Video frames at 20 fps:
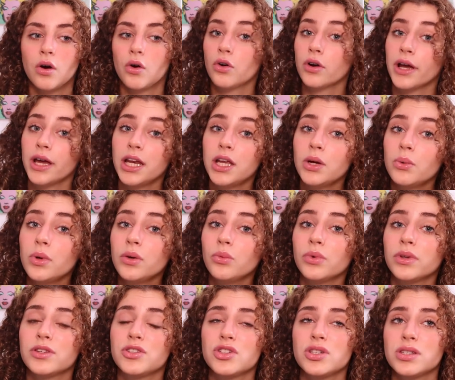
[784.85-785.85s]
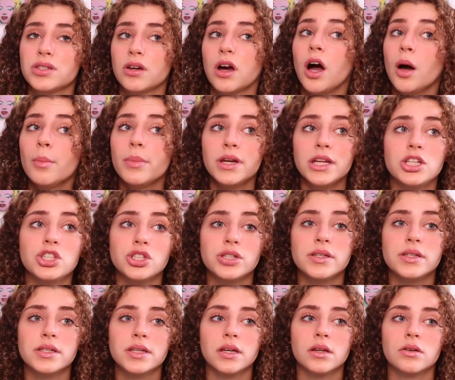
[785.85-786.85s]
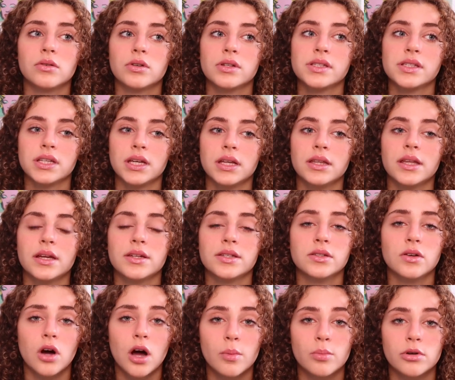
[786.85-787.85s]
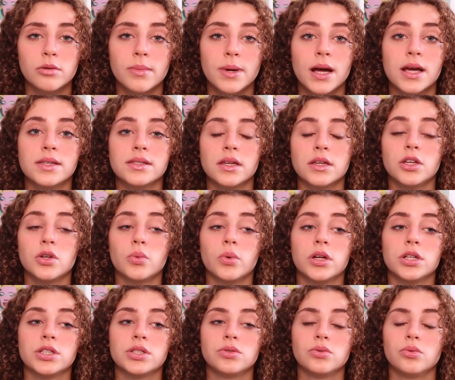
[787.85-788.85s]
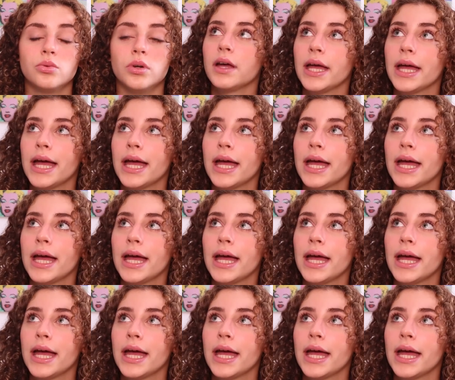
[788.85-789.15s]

or anyone with just combination skin or skin that is compromised and you want to